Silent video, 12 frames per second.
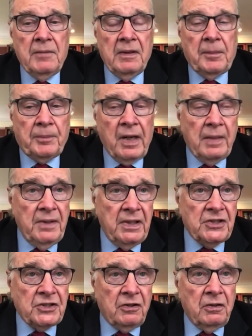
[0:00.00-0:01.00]
The Prime
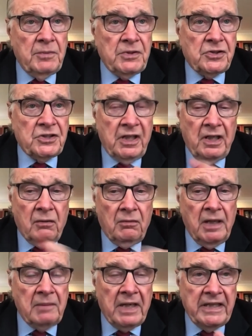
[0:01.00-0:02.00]
Minister, Mr.
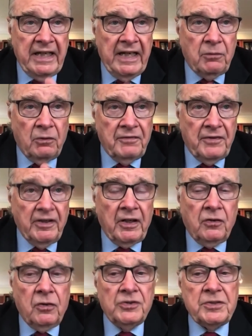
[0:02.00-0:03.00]
Laurent, my dad were very
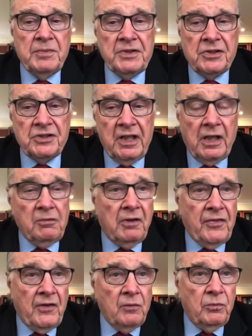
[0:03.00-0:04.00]
close. Mr.
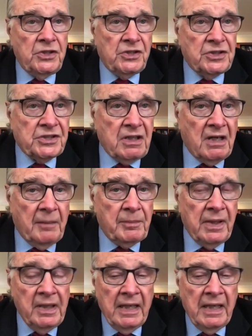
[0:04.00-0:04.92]
Laurent thought we should stop.